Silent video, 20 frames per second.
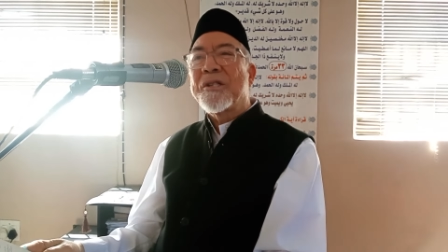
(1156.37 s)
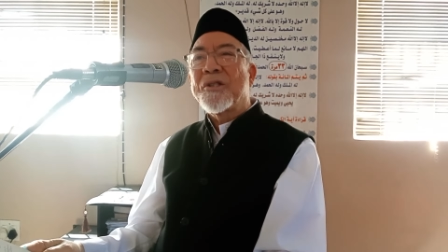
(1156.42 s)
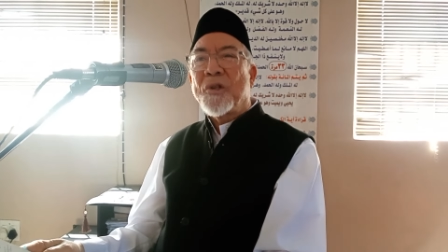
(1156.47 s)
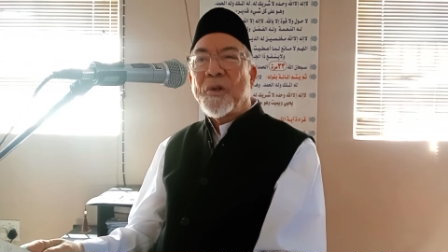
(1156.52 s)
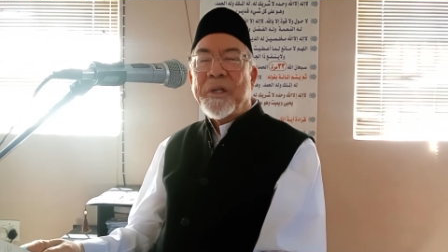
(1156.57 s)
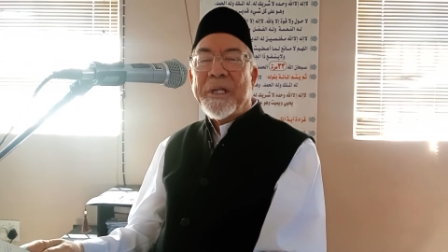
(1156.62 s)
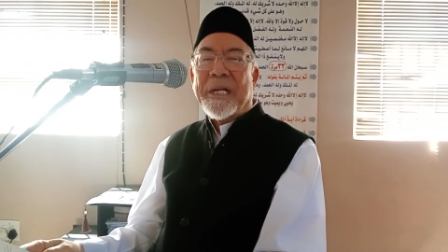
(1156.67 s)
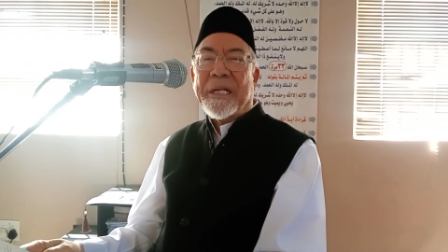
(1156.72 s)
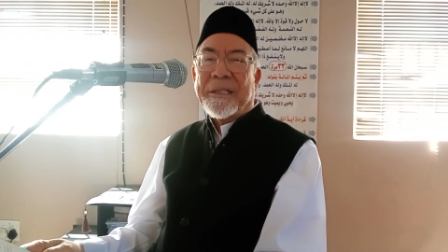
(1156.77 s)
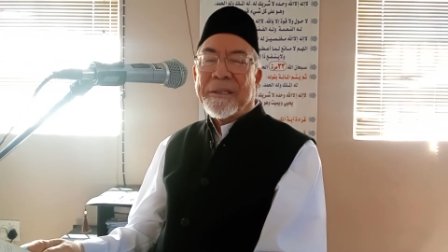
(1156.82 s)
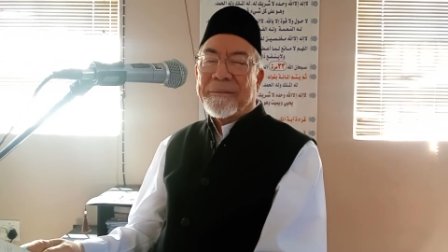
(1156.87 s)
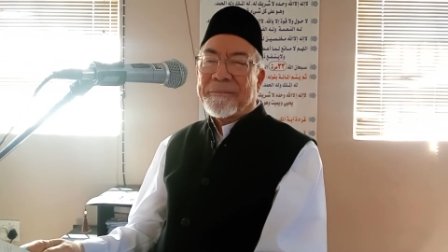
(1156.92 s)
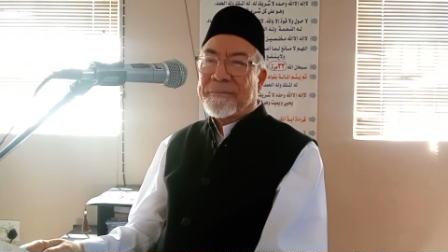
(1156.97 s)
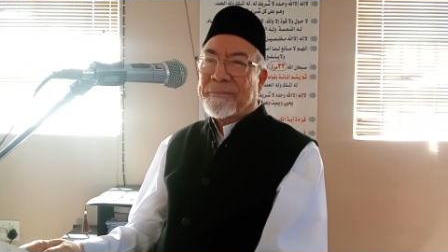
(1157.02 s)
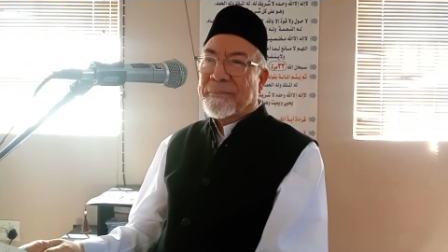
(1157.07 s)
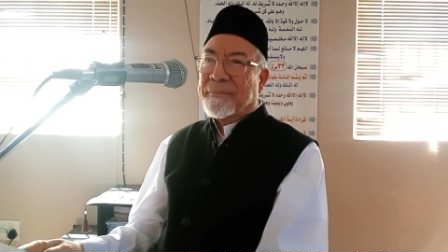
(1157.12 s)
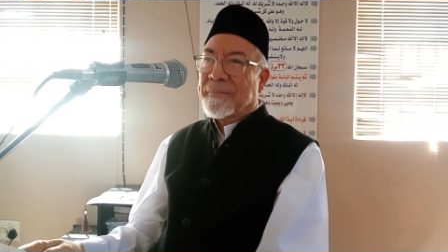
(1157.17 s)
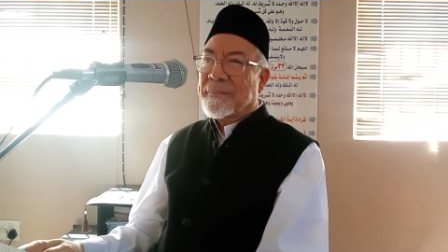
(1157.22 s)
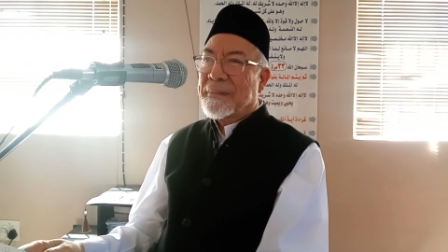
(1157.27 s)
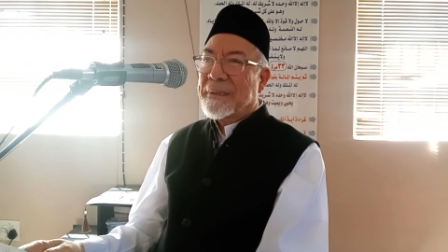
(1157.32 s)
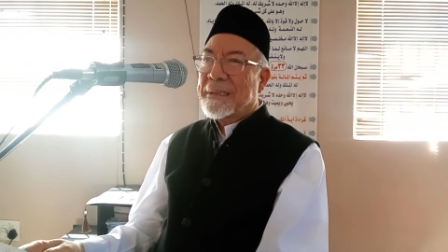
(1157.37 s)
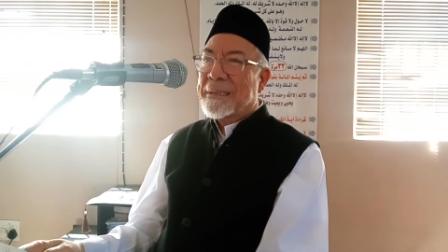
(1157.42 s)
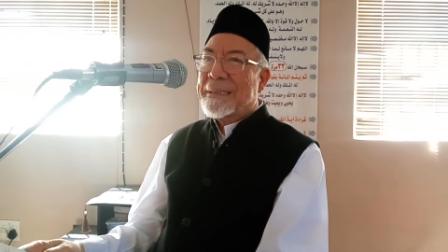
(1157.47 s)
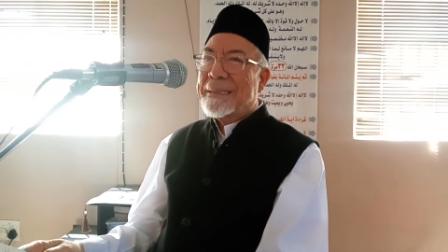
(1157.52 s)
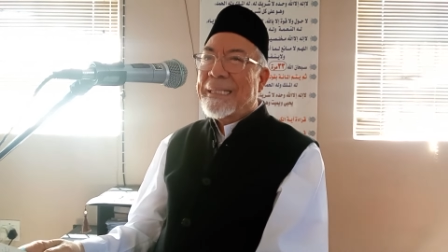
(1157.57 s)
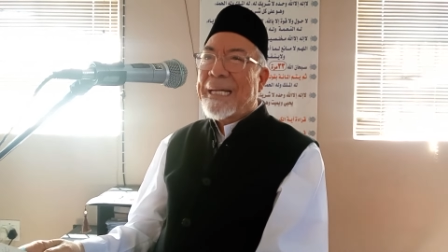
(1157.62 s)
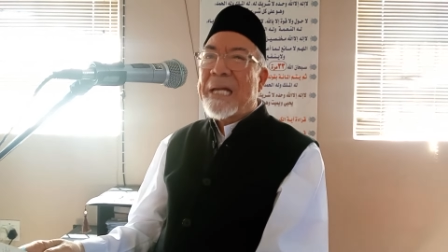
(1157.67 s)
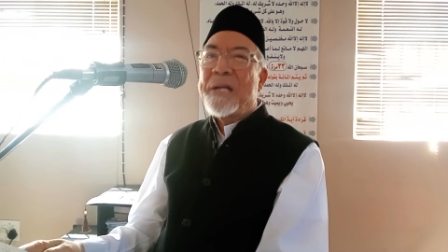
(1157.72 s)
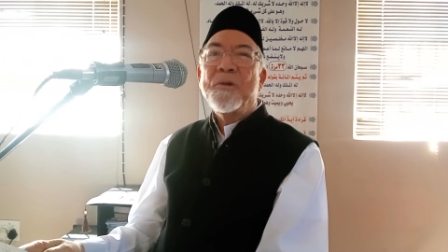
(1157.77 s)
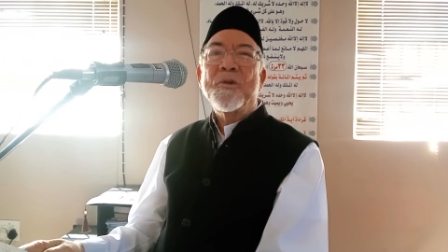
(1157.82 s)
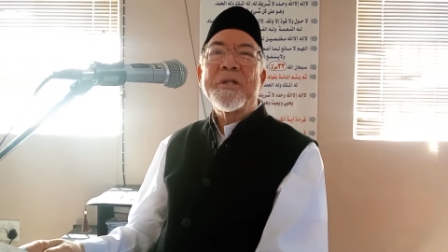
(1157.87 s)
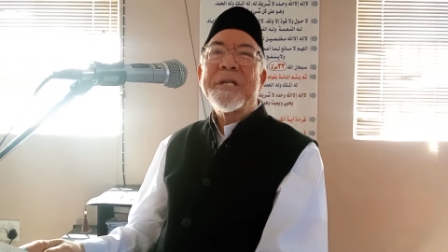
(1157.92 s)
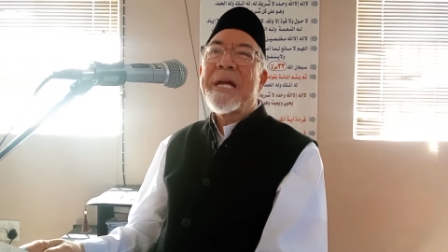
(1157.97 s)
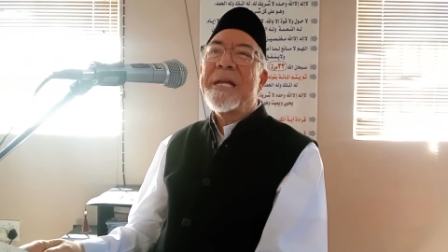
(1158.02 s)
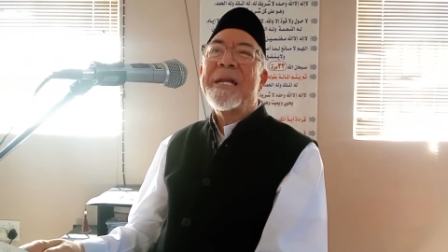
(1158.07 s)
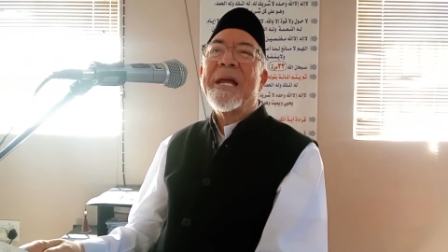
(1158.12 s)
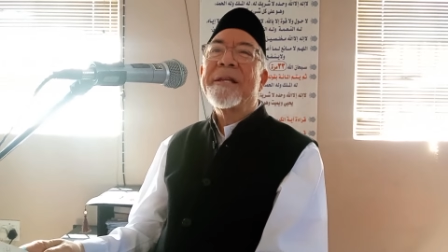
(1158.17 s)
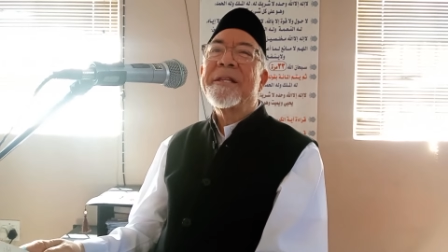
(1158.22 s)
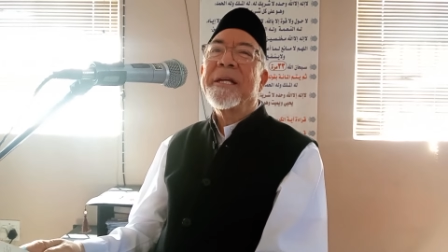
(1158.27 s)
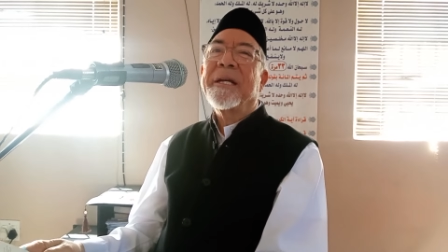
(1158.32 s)
the sunnah, and you
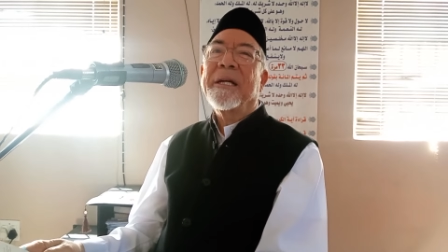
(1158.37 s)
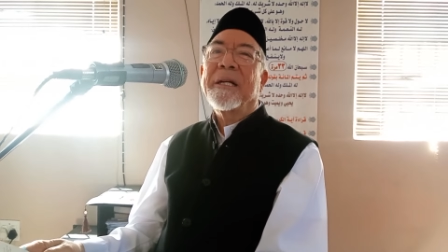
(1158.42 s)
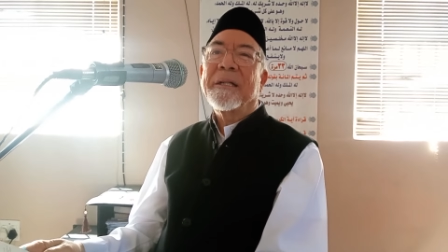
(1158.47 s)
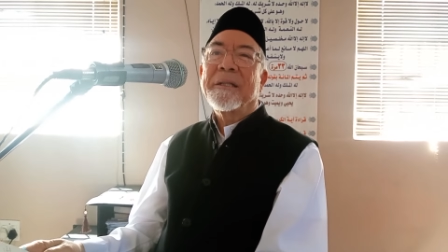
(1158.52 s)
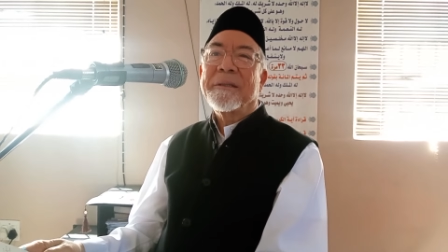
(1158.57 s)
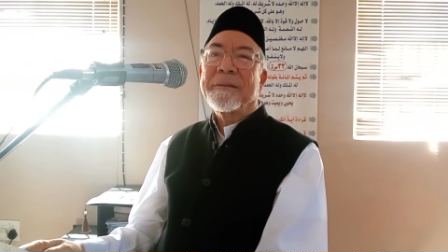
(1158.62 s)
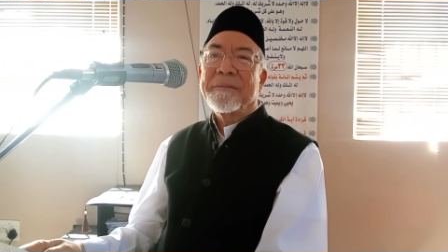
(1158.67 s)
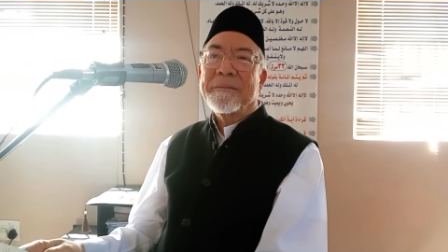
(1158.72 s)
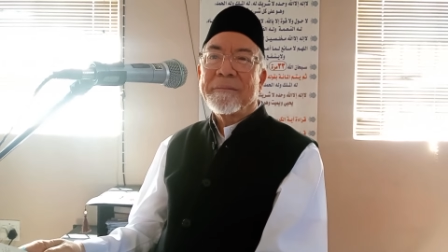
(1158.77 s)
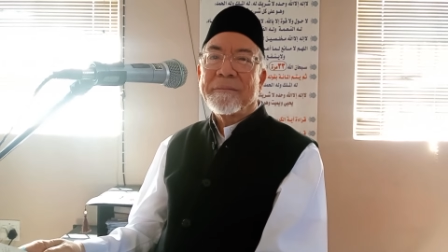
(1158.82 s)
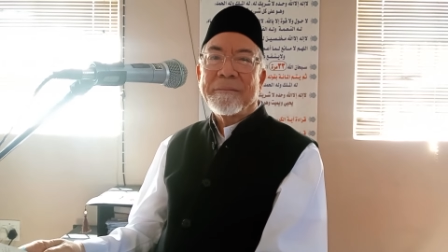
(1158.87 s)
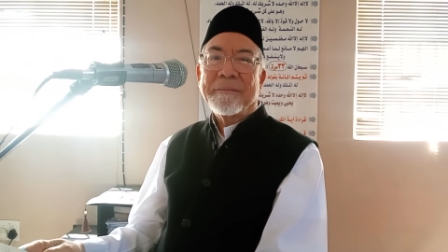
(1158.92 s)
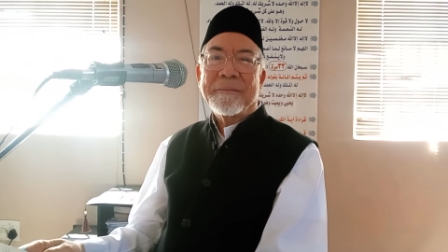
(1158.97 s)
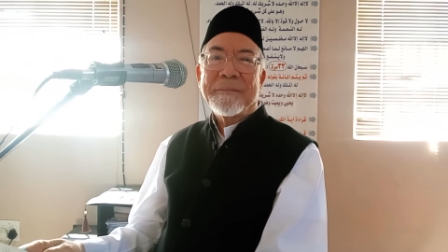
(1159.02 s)
say nothing.